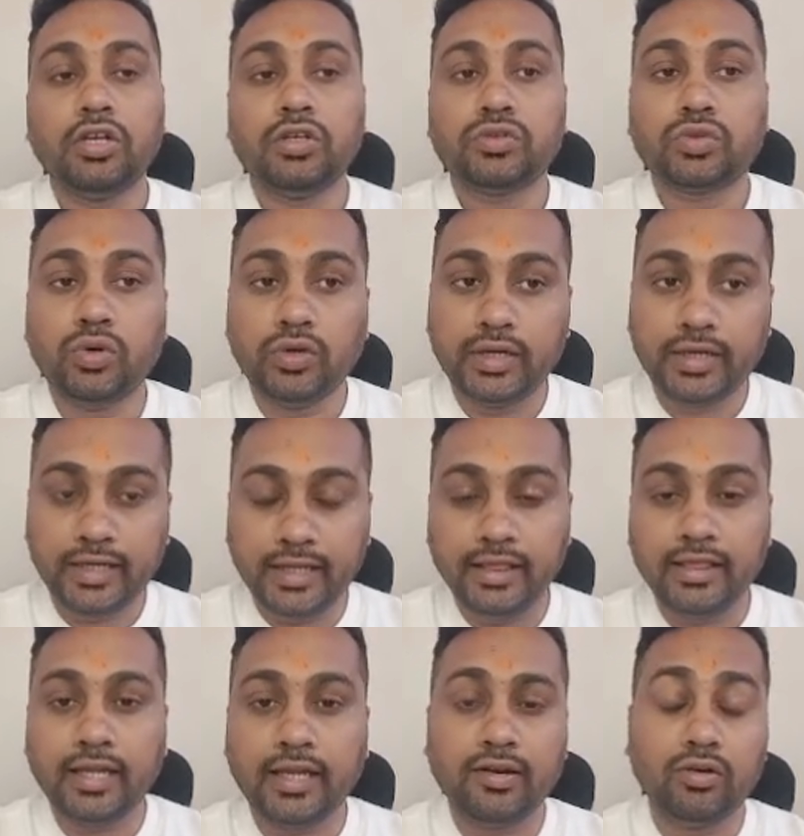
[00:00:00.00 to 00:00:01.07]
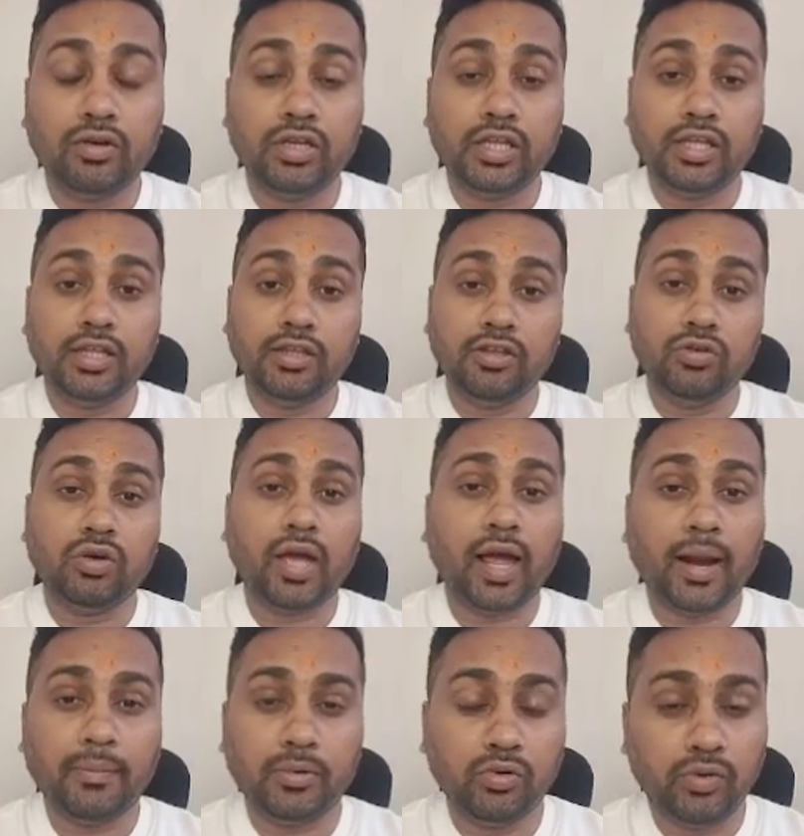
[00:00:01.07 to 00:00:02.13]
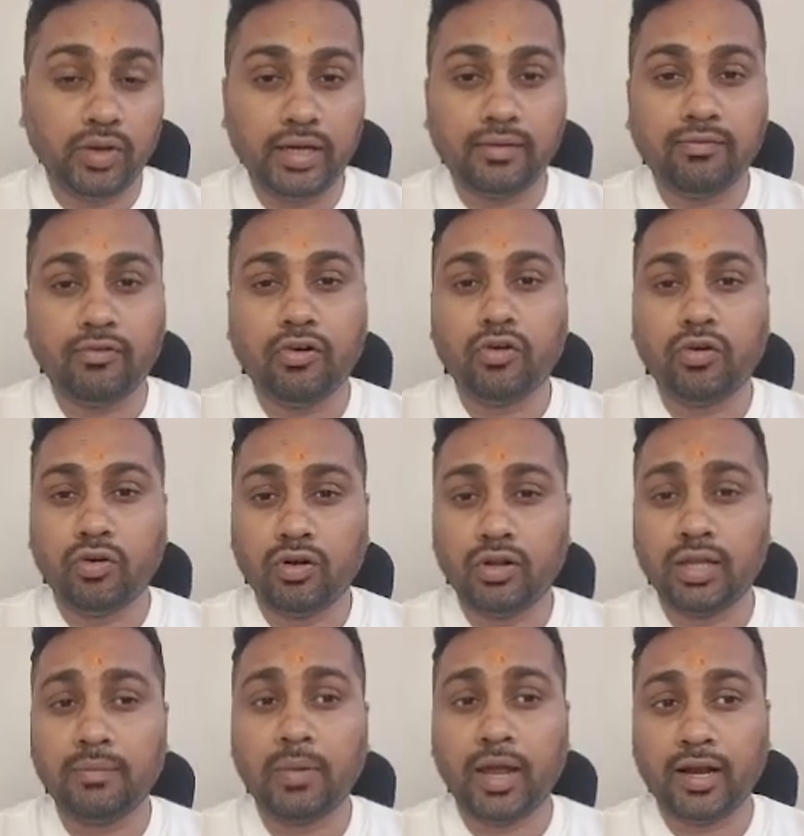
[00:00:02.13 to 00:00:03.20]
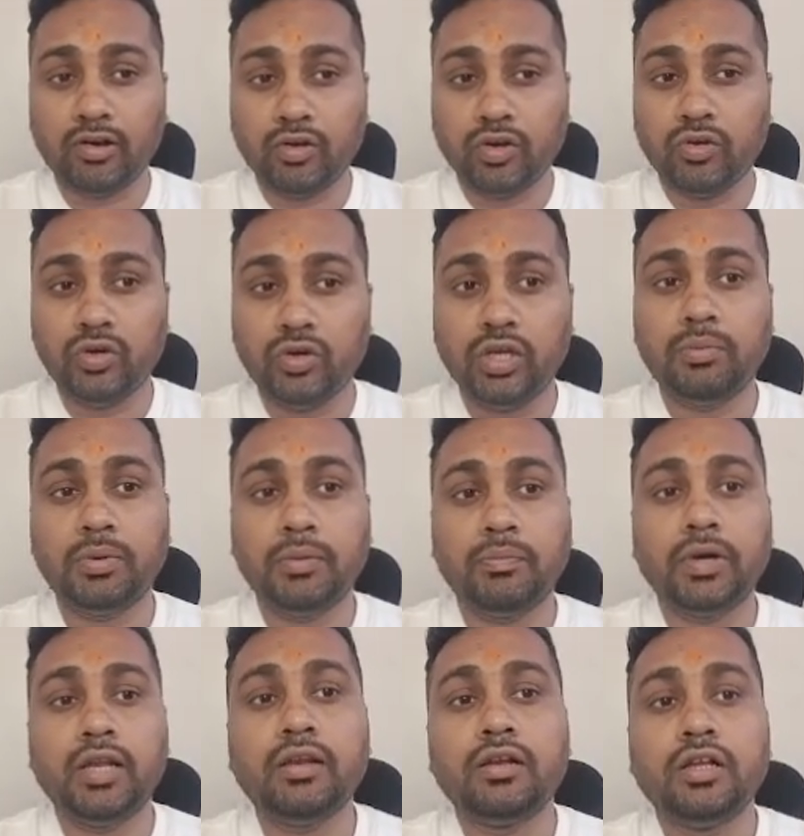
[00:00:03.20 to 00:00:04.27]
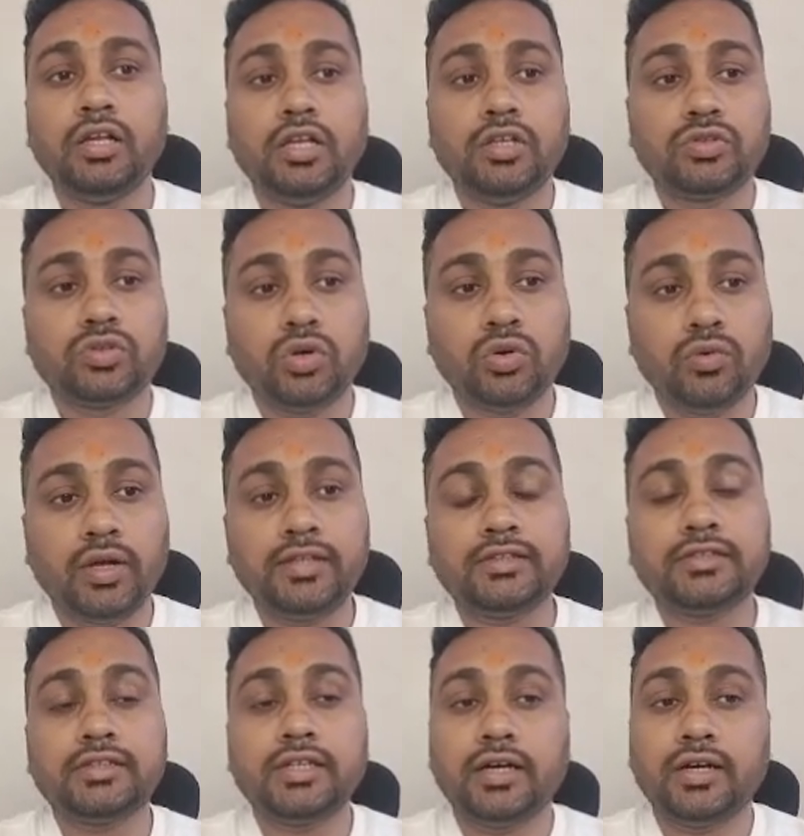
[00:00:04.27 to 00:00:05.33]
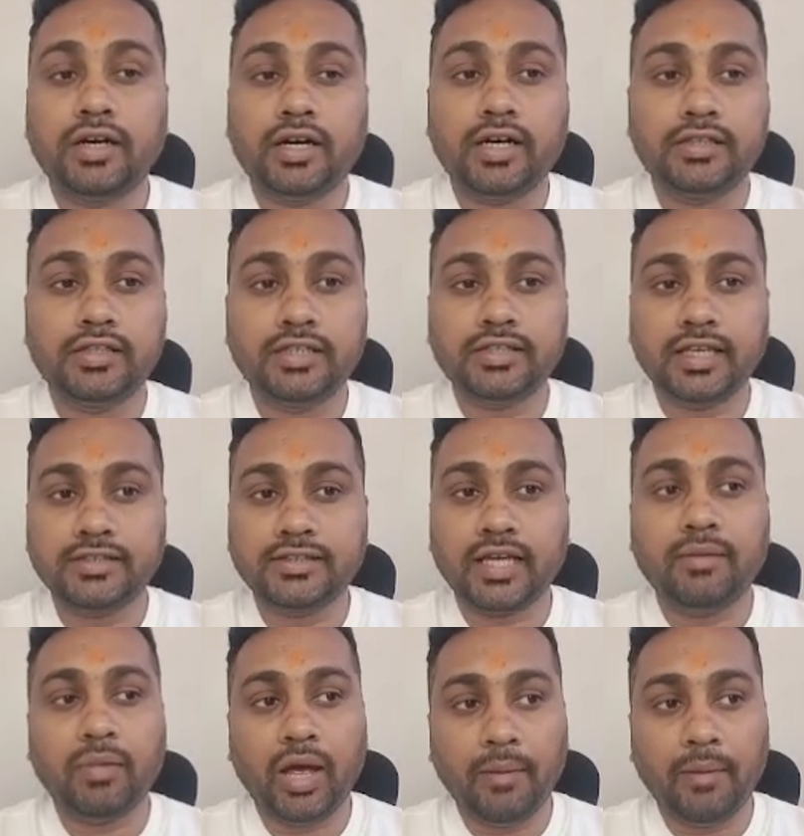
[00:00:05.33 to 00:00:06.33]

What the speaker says: So till then only you have to wait for all the Bangalore unit people. So once this exam